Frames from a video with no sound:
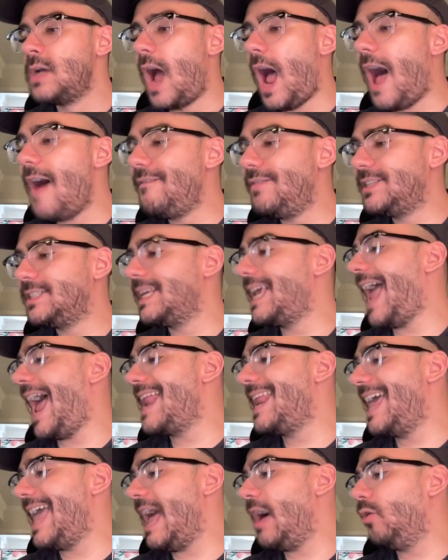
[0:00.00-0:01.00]
obviously
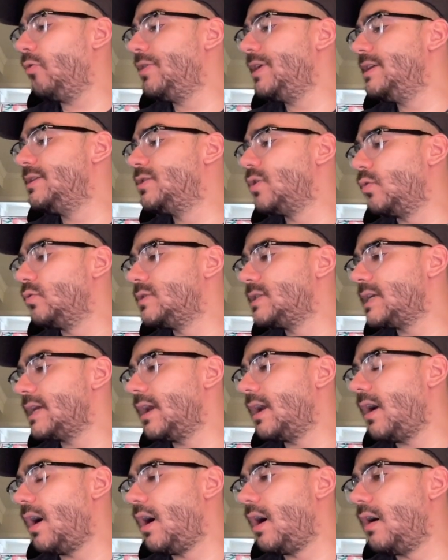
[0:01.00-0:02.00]
had a healthy
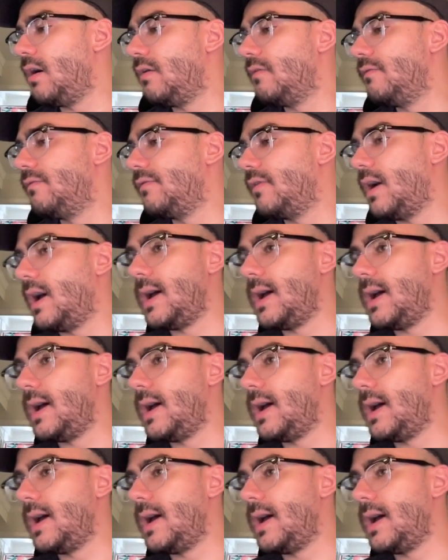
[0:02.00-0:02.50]
dosing of,